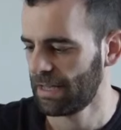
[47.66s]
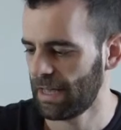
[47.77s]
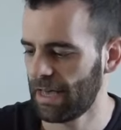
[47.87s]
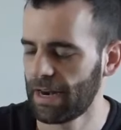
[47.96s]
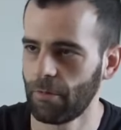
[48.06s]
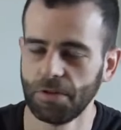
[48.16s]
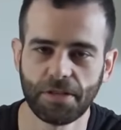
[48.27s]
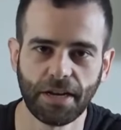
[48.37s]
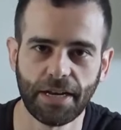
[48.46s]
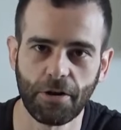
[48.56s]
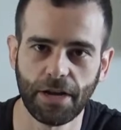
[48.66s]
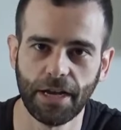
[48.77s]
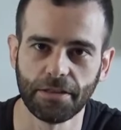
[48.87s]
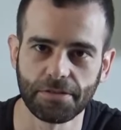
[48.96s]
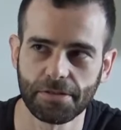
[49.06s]
and I went to the Canary
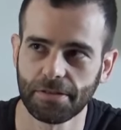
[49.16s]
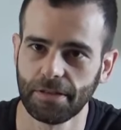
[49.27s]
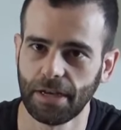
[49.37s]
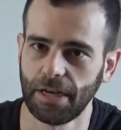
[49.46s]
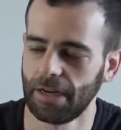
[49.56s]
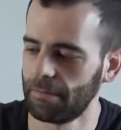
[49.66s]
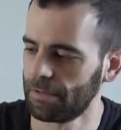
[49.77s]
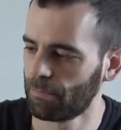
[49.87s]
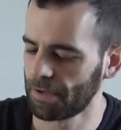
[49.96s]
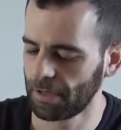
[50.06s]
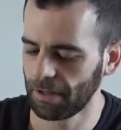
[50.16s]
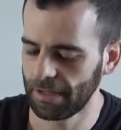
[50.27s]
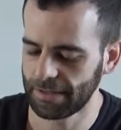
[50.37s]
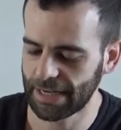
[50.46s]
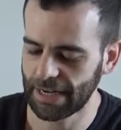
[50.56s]
Islands, particularly
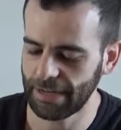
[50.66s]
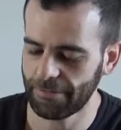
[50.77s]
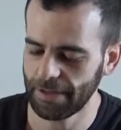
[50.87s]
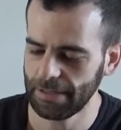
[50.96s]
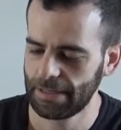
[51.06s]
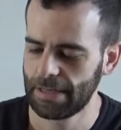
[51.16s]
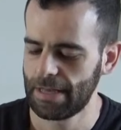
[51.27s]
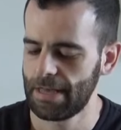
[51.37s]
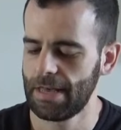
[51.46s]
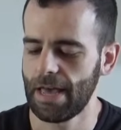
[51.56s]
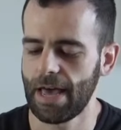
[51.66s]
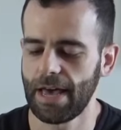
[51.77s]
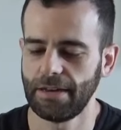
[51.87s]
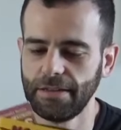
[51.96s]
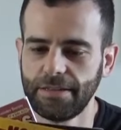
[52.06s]
in Tenerife.
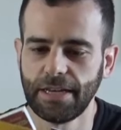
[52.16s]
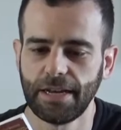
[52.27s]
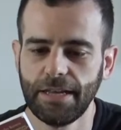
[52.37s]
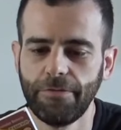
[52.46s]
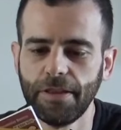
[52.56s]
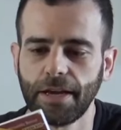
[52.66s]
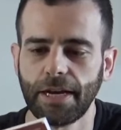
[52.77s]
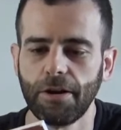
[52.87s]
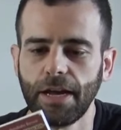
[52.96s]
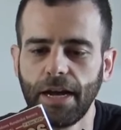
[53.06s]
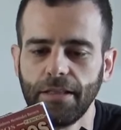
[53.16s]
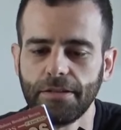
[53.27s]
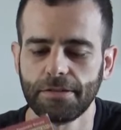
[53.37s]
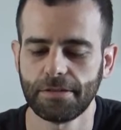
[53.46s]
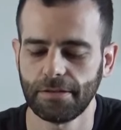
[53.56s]
And Tenerife, the Canary
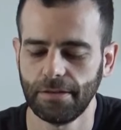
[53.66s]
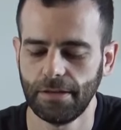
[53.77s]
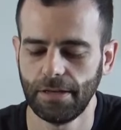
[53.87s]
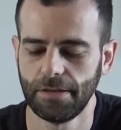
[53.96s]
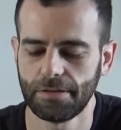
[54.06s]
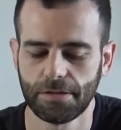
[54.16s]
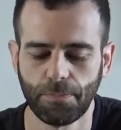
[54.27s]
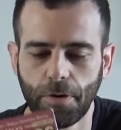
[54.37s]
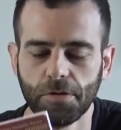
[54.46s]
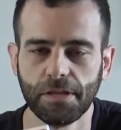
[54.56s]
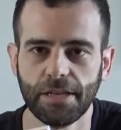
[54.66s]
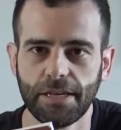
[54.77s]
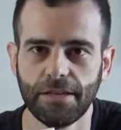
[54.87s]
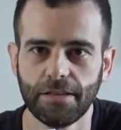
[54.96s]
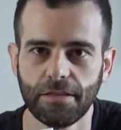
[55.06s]
Islands, is
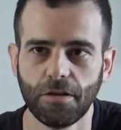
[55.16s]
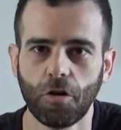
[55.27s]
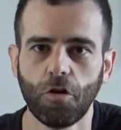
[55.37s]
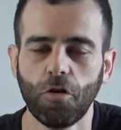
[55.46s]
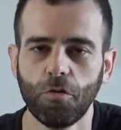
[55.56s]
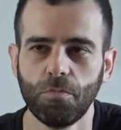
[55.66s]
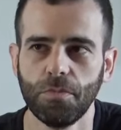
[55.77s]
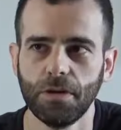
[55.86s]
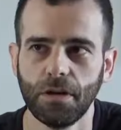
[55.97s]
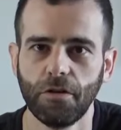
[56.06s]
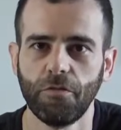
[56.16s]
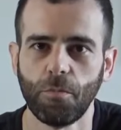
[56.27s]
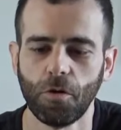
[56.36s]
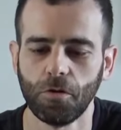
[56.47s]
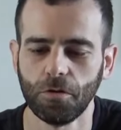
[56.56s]
supposedly the home of
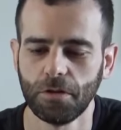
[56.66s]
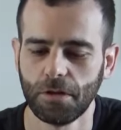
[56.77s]
mojo,